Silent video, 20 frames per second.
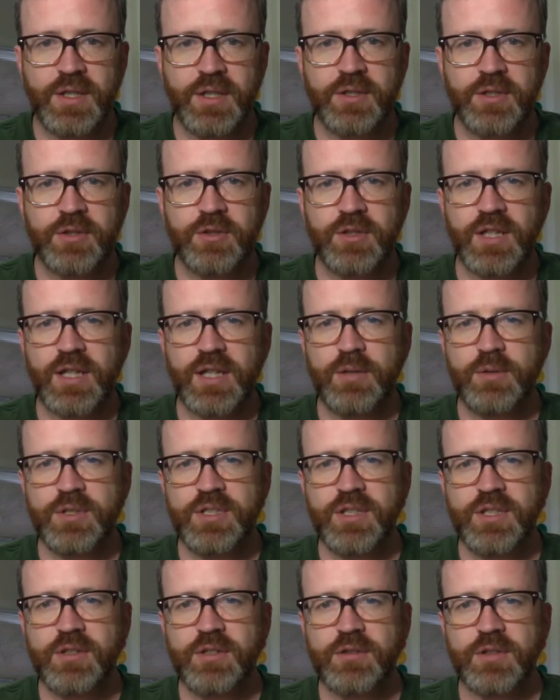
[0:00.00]
Your language
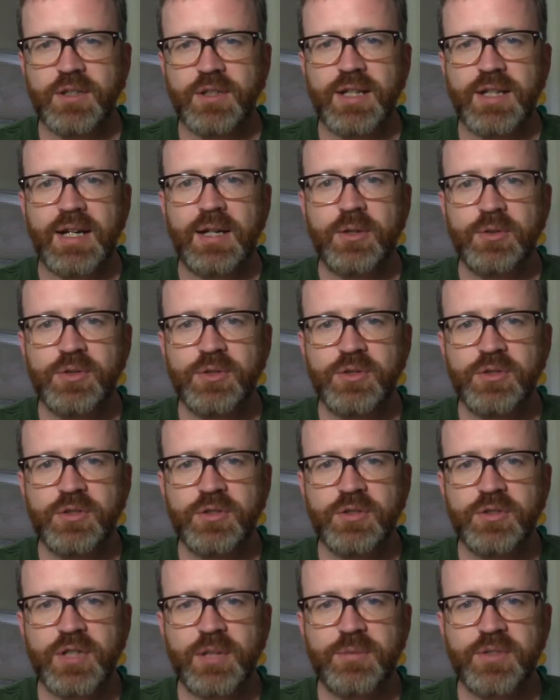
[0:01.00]
either allows you to
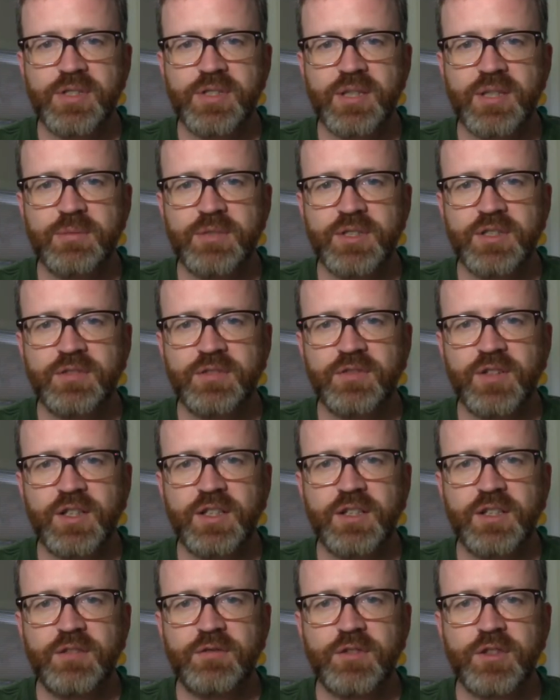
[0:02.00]
drop the subject of
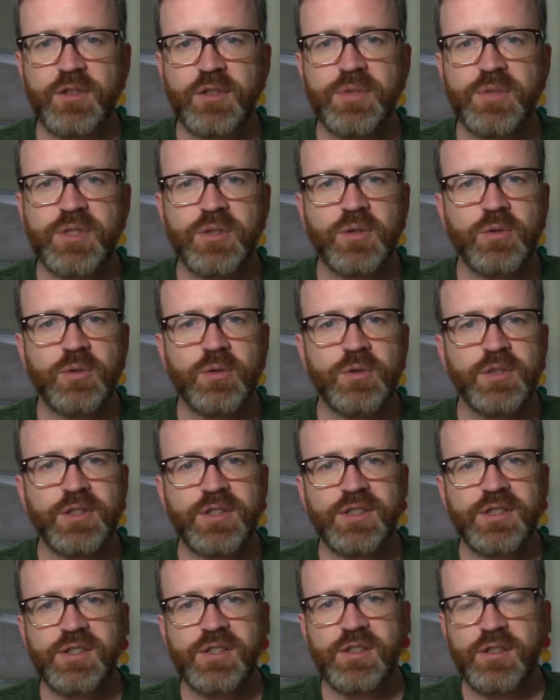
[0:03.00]
finite verbs, or it
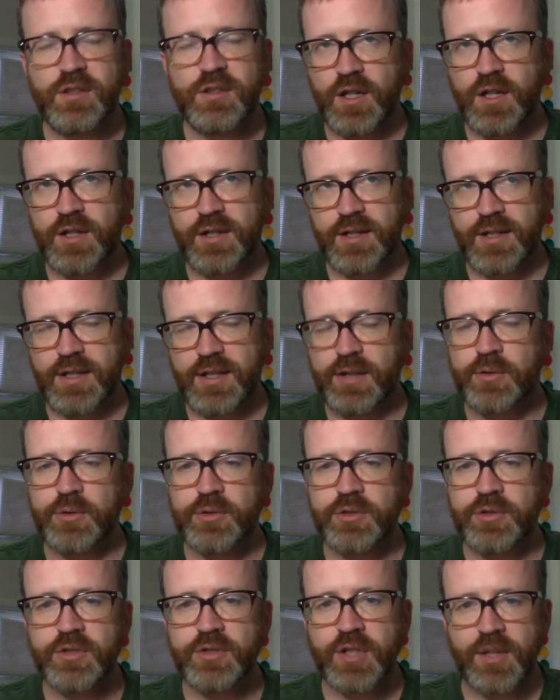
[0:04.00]
does not allow you
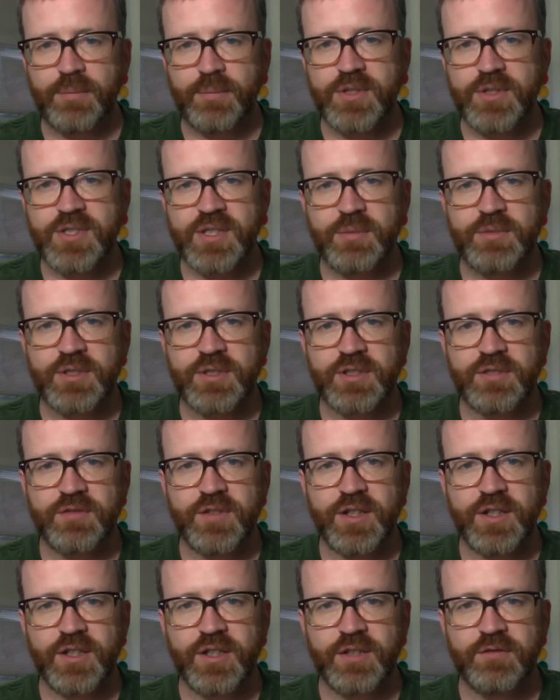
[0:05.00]
to drop the subject of
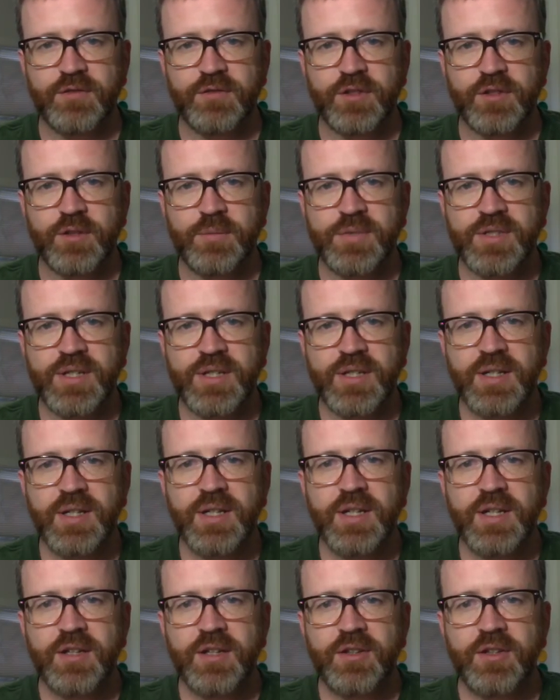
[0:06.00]
finite verbs.
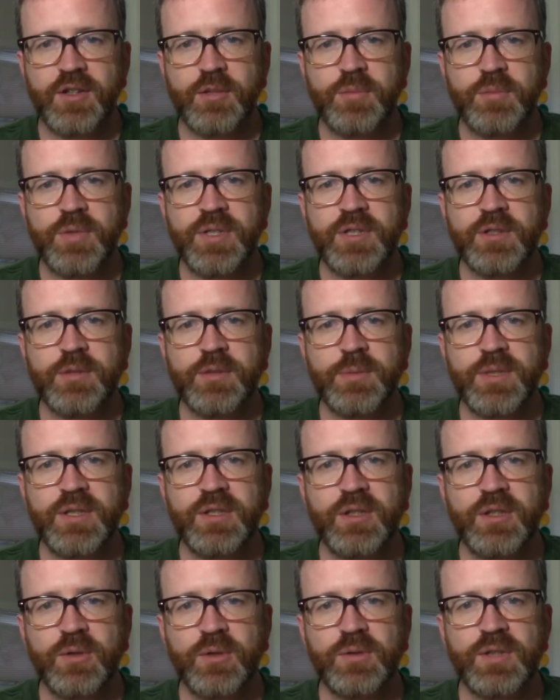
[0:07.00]
There appear to be
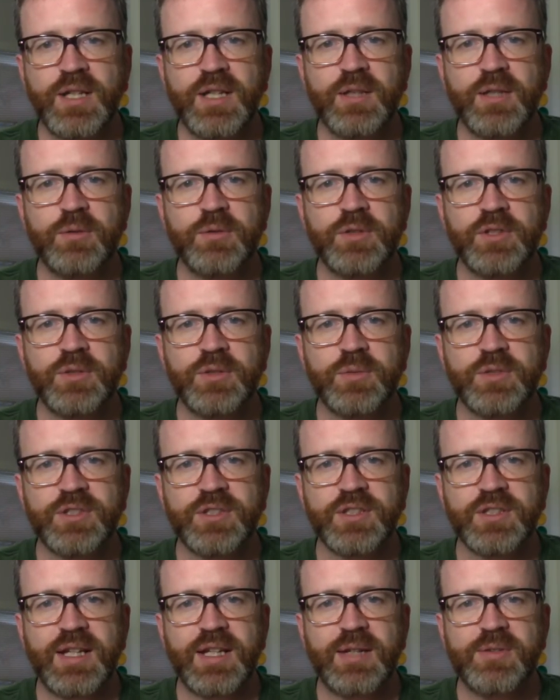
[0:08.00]
no language which
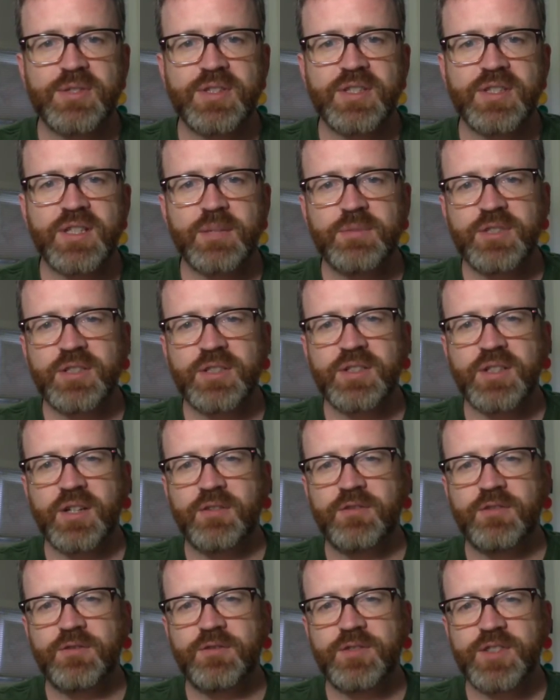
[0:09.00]
allows the subjects
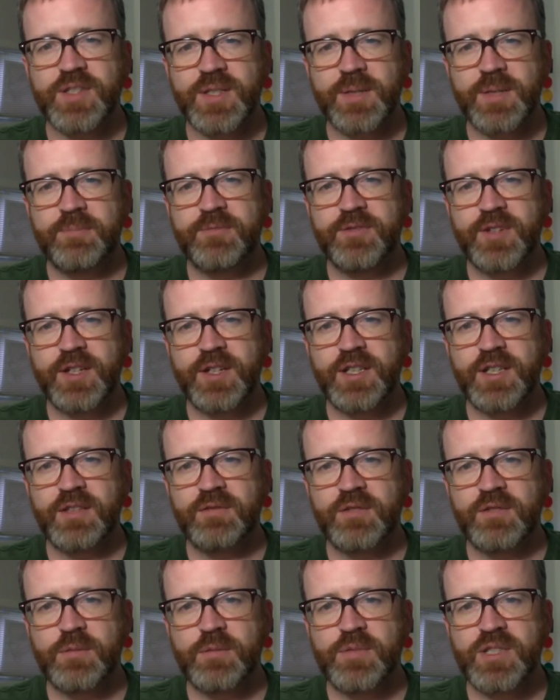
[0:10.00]
of some
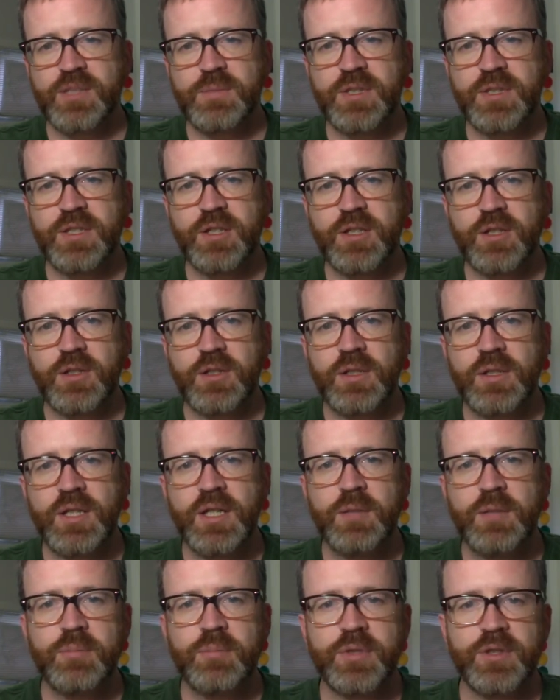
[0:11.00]
finite verbs to be null,
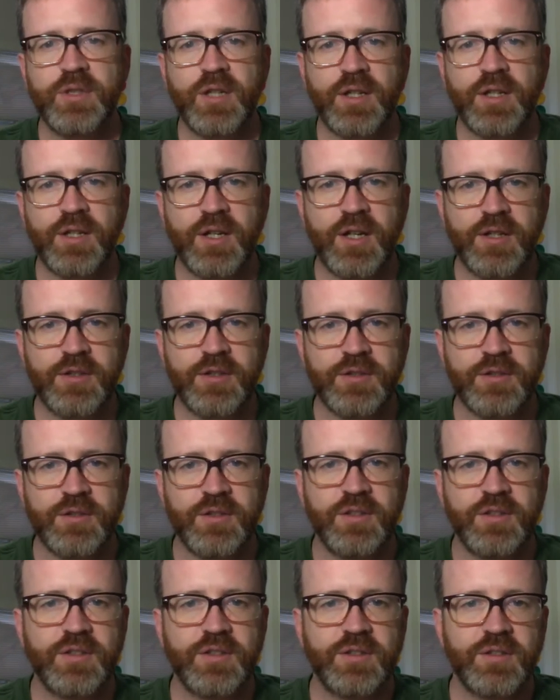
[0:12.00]
but not
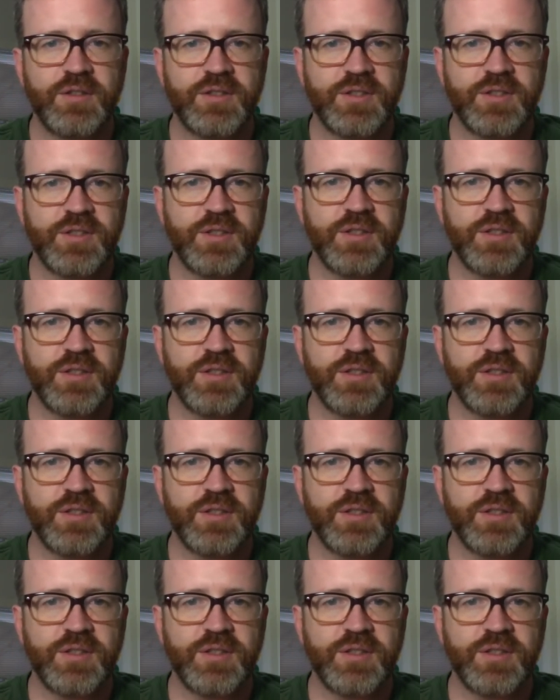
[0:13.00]
others.